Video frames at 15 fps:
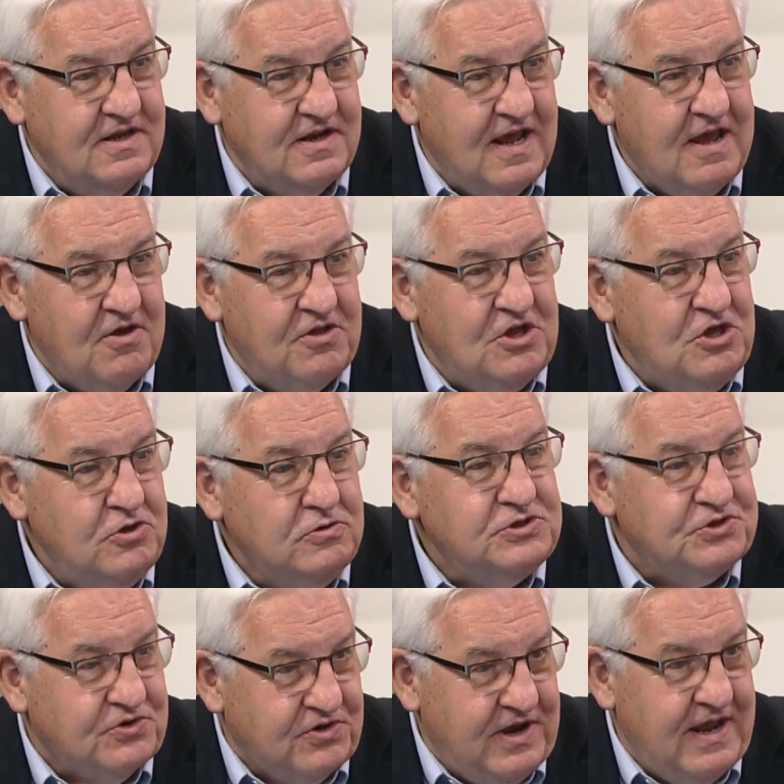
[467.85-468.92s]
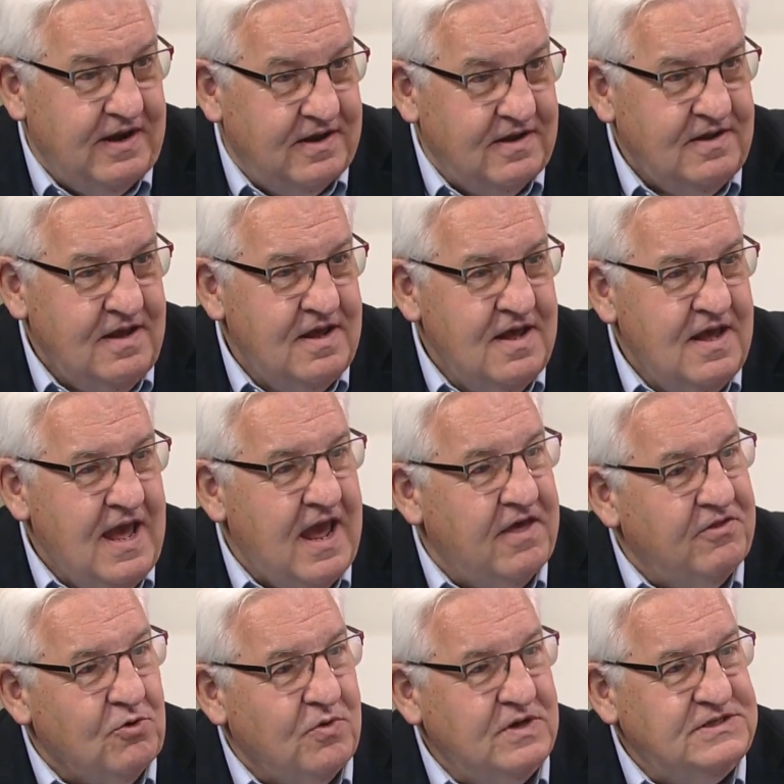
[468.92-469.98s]
in how they use their data,
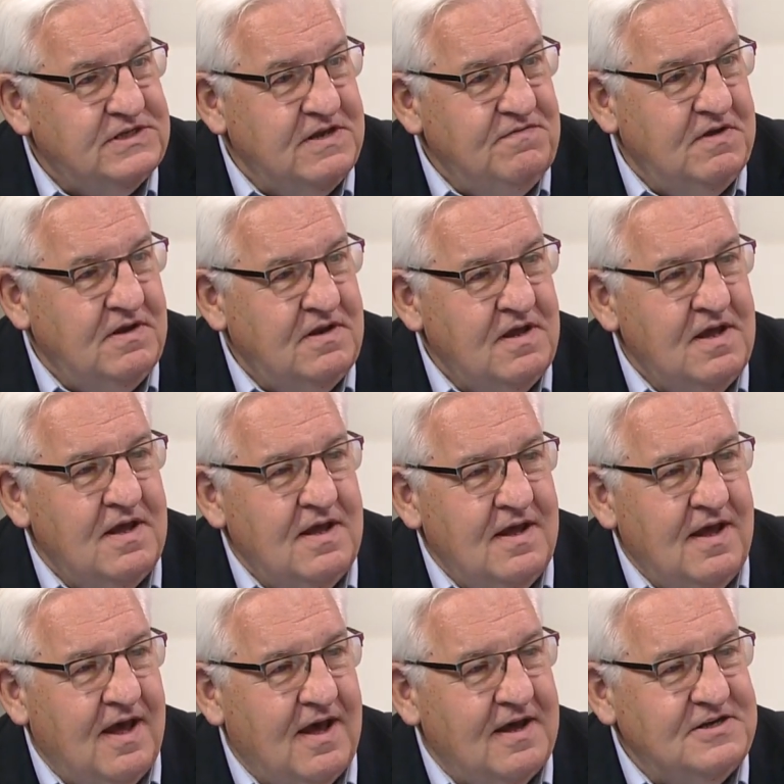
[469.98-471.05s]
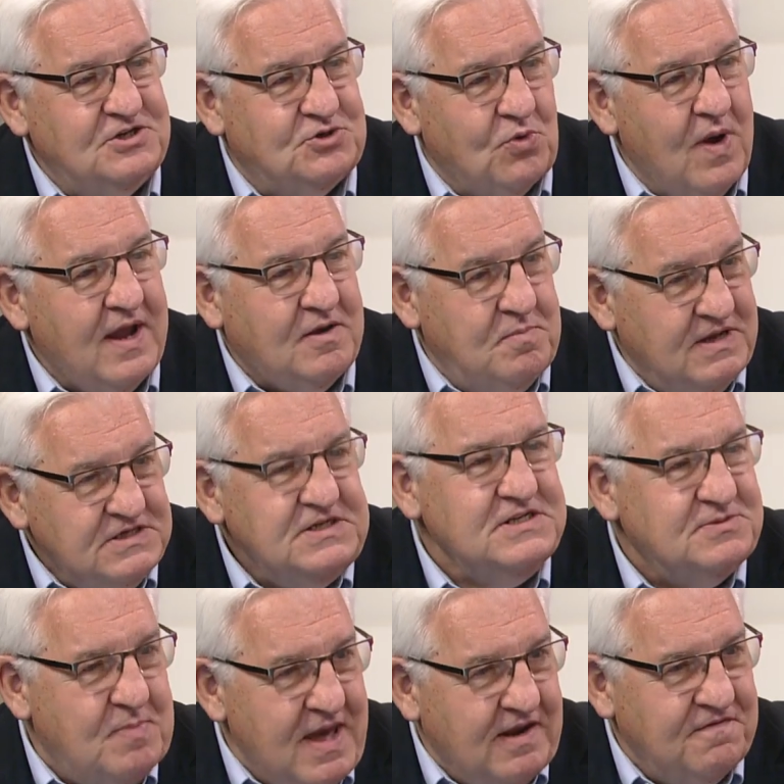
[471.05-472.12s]
and they're receiving uh, direct
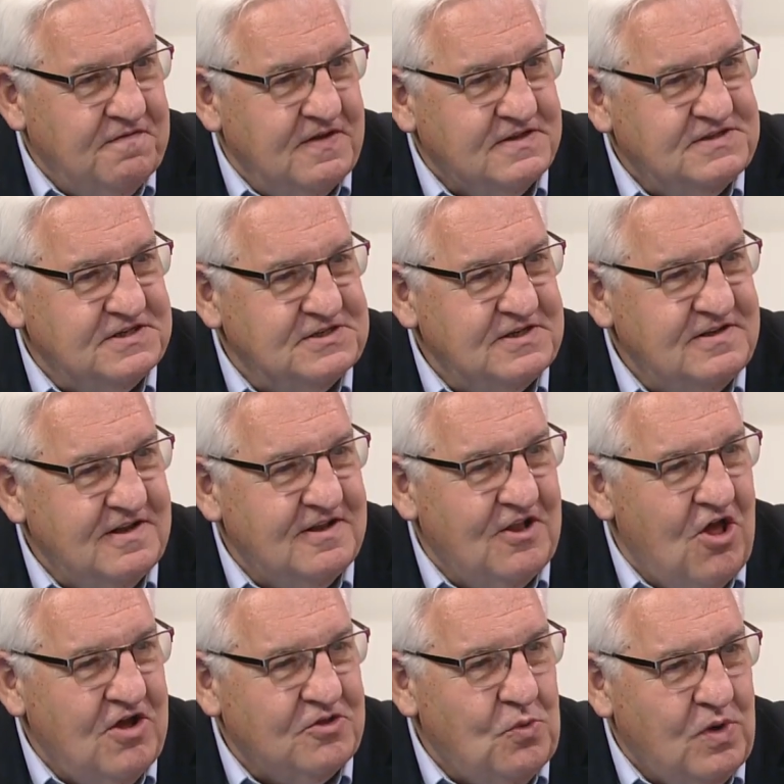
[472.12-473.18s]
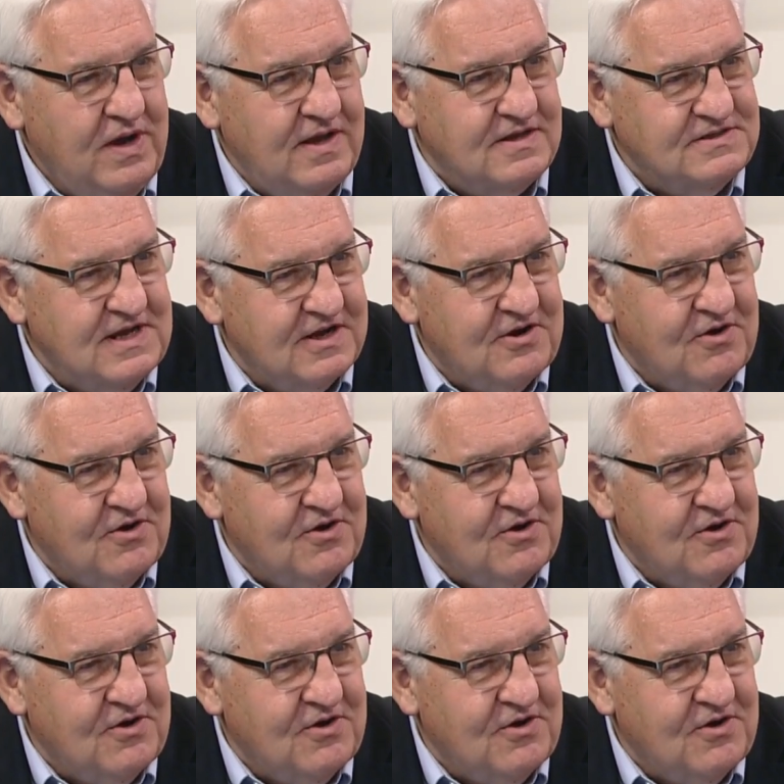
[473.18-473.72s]
business benefits along the way. Is that